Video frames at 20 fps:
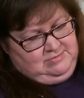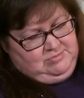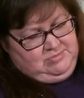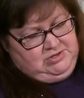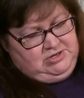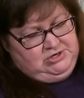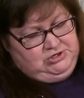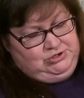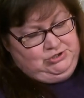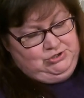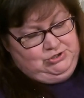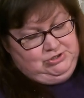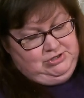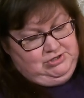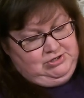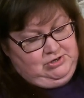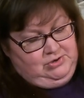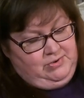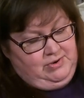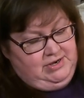that's usually
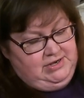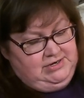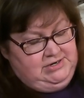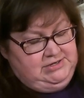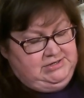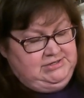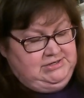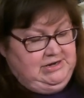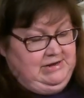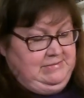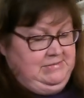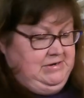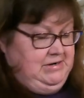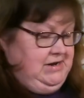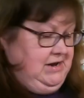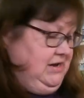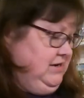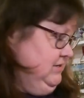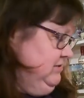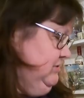the quietest time of
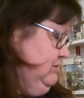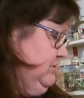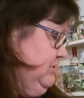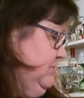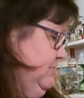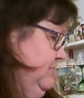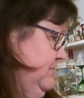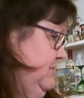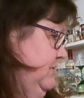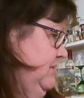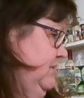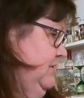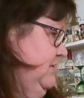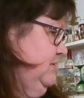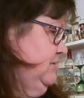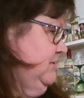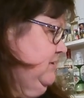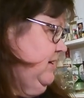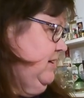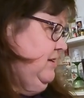day, so
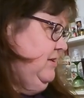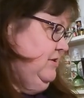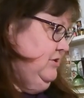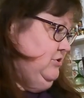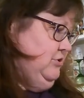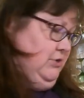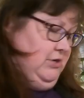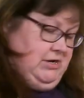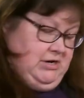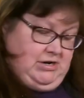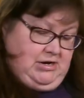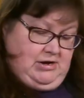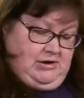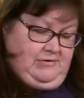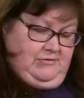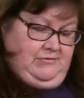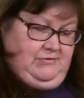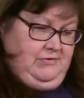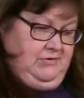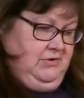it's kind of the
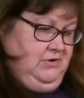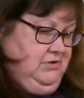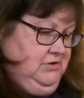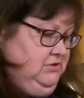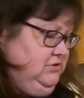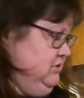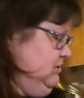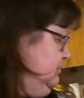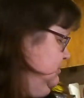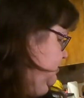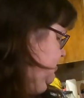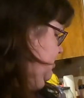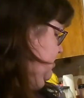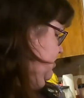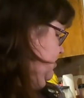trade-off. So,